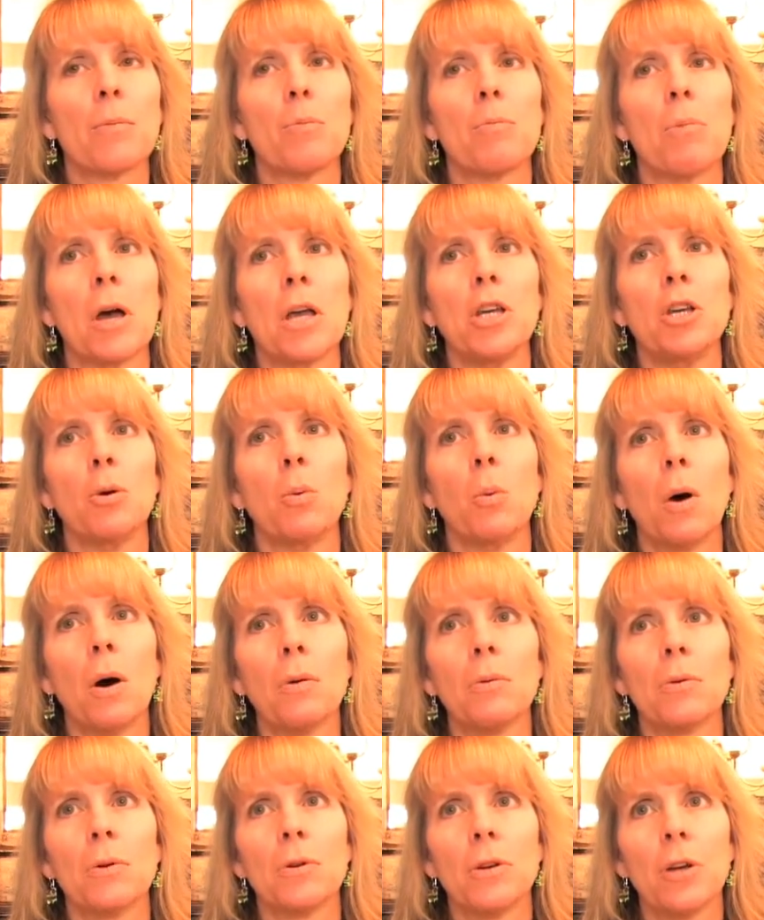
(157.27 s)
But you
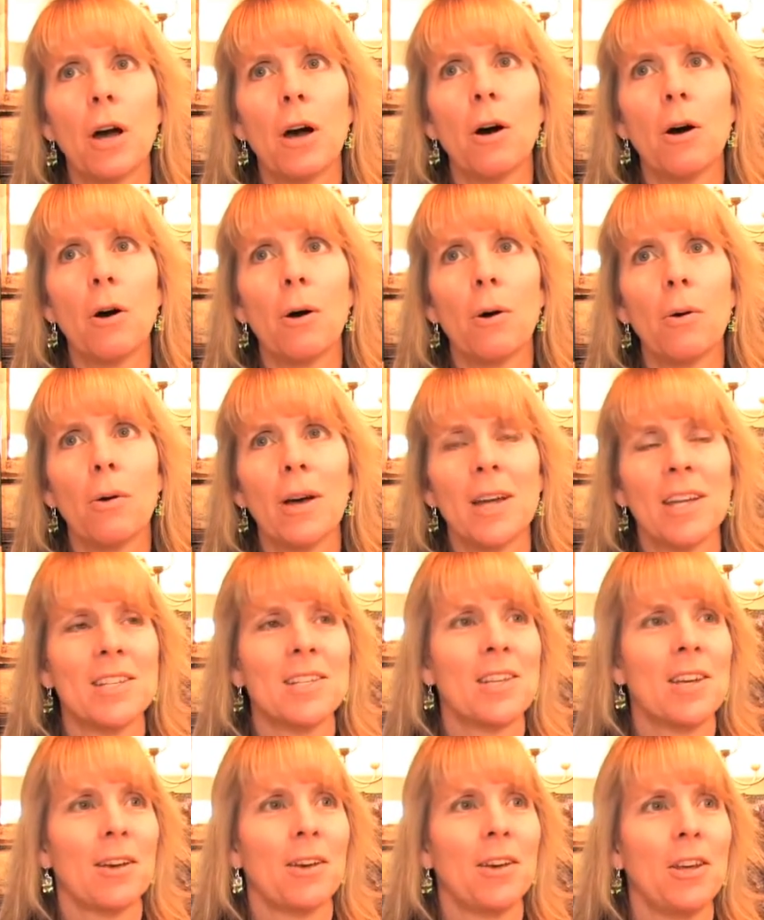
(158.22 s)
won't know
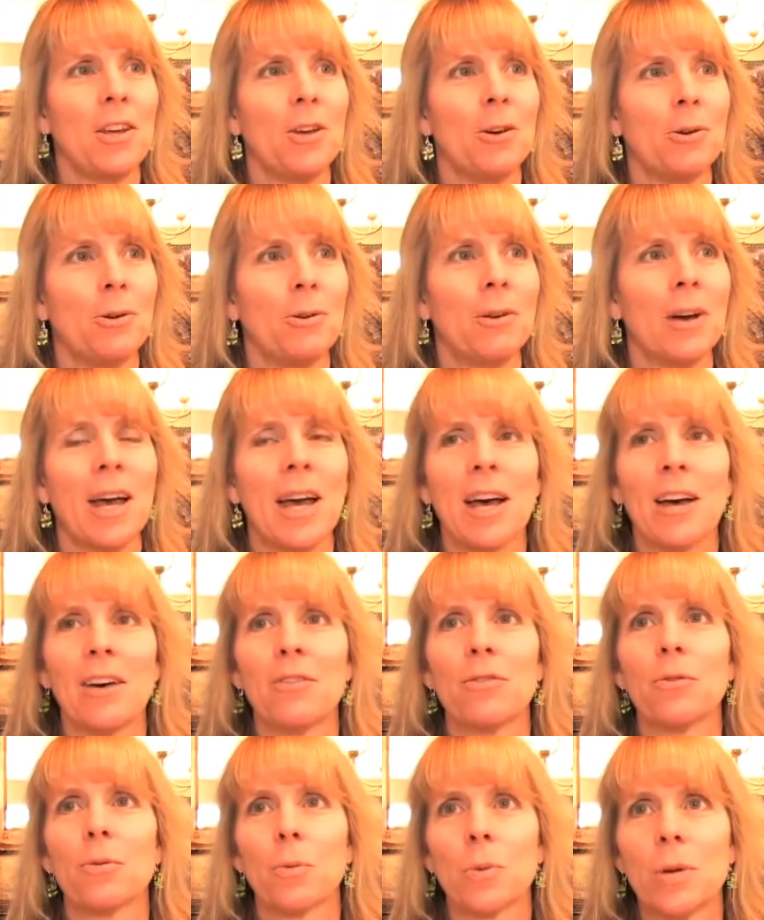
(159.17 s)
until you
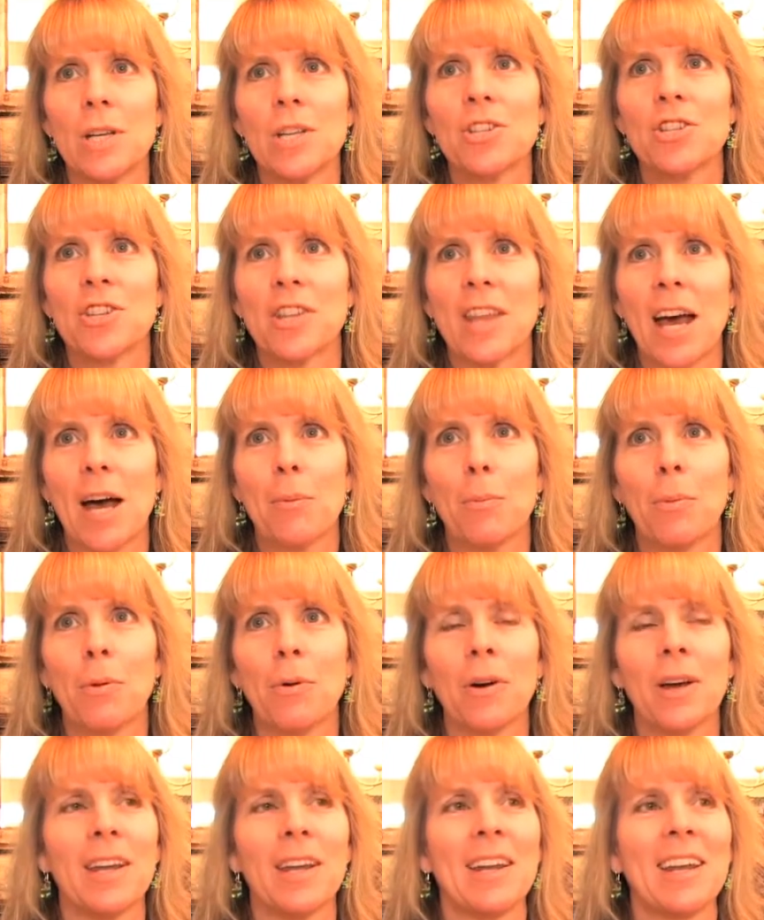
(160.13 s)
have reached that
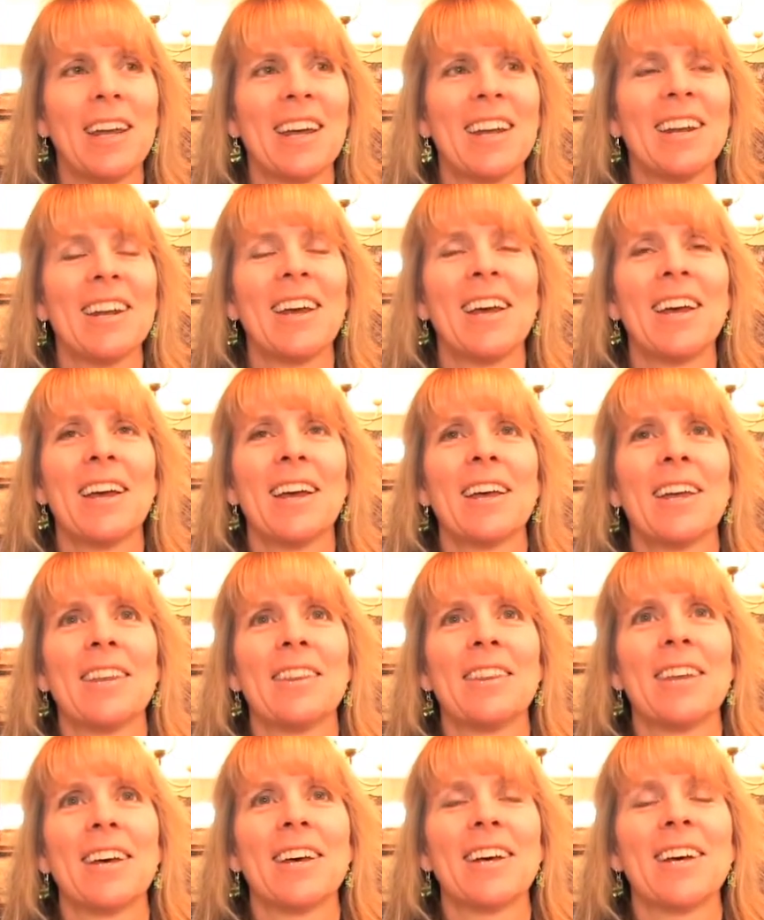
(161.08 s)
And
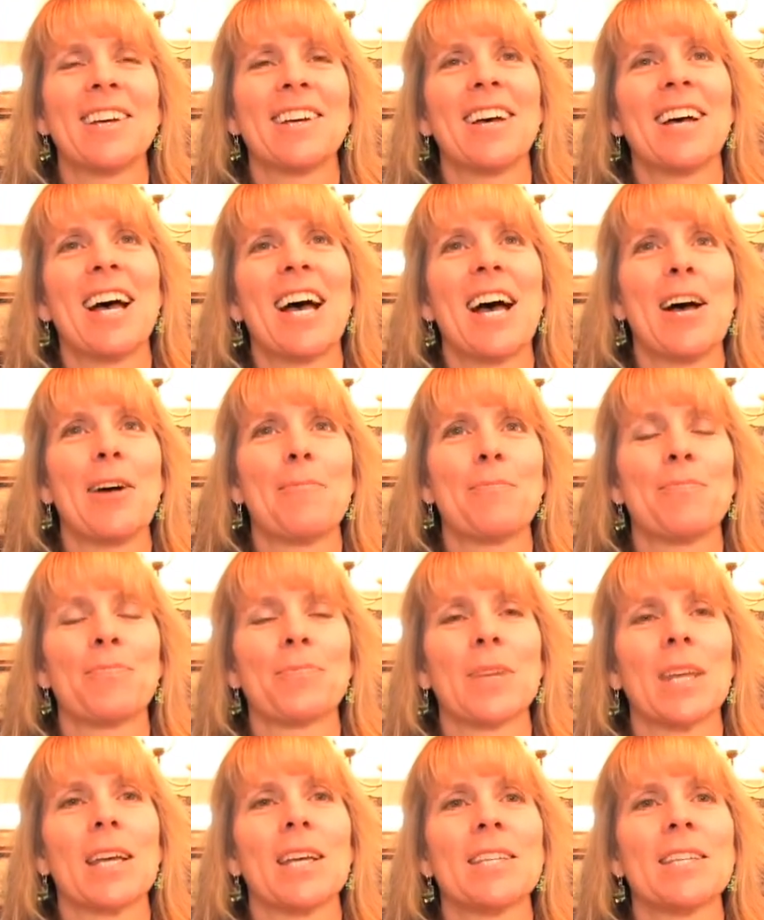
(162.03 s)
the um,